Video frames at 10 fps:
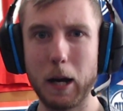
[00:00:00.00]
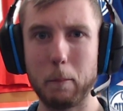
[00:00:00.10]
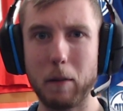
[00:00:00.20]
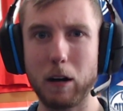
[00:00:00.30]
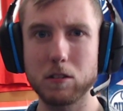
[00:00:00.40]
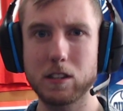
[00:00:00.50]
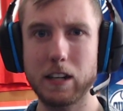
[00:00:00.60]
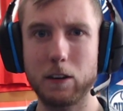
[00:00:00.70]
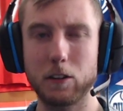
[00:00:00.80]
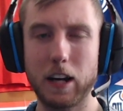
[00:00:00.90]
Mountain
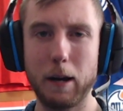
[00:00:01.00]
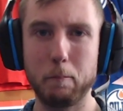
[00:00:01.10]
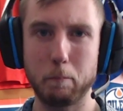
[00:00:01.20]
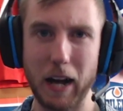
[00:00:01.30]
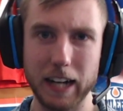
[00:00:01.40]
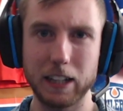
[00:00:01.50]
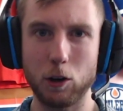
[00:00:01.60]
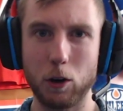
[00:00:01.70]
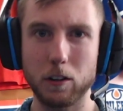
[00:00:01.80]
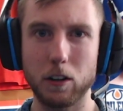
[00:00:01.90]
Standard Time back here
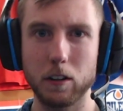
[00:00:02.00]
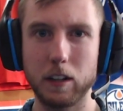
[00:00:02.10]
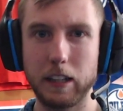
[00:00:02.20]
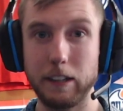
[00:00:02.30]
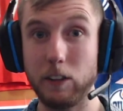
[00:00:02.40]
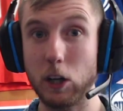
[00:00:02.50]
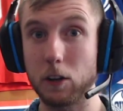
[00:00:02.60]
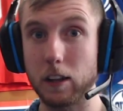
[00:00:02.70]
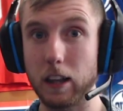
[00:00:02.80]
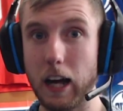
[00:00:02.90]
on Dolynny TV on
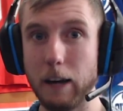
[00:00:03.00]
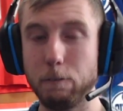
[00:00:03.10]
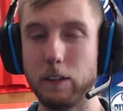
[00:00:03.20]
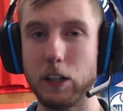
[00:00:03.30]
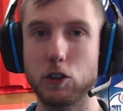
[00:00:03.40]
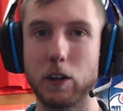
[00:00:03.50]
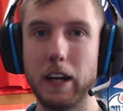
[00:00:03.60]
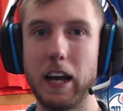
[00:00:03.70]
the live feature